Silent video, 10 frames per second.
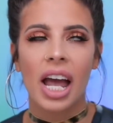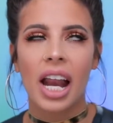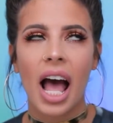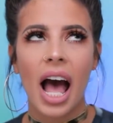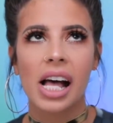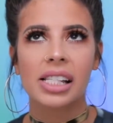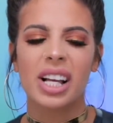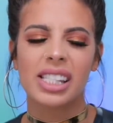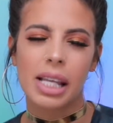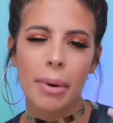It has
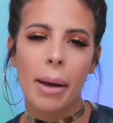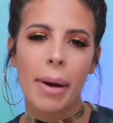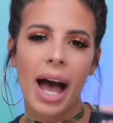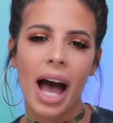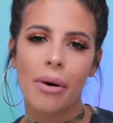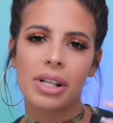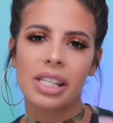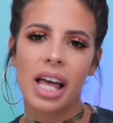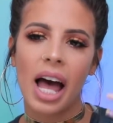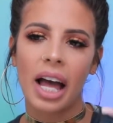a semi-matte, I would
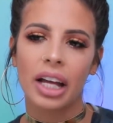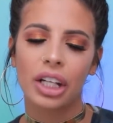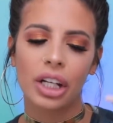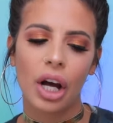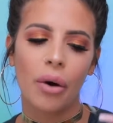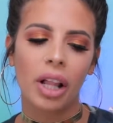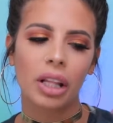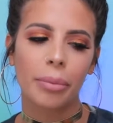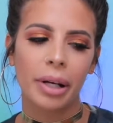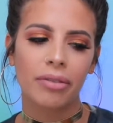say, a
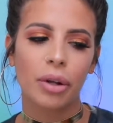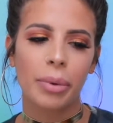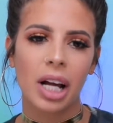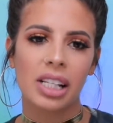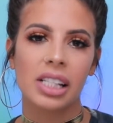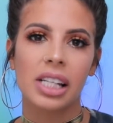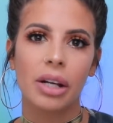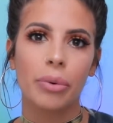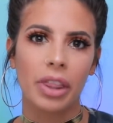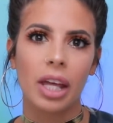little bit of
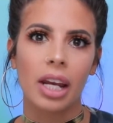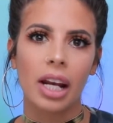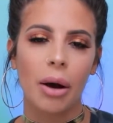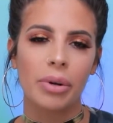luminosity within it.